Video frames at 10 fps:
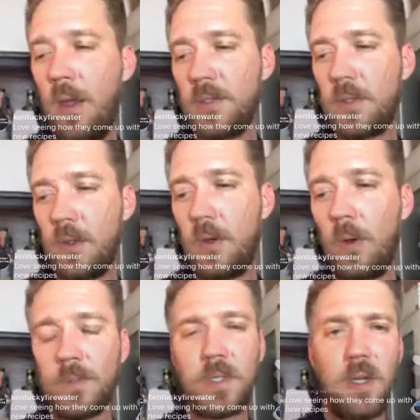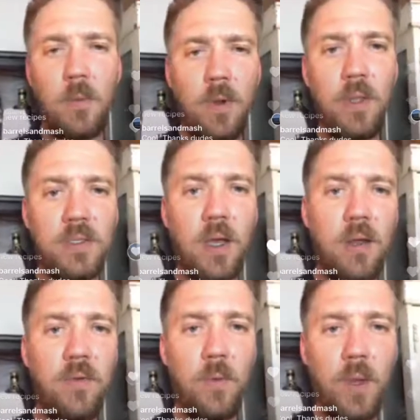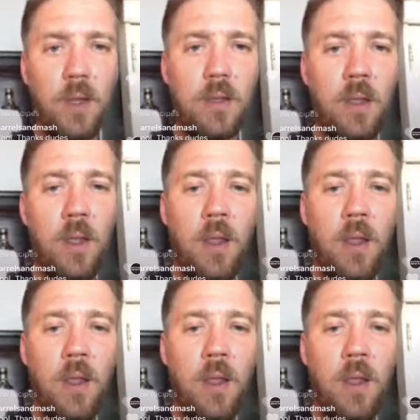So the goal is to get one of these out every week.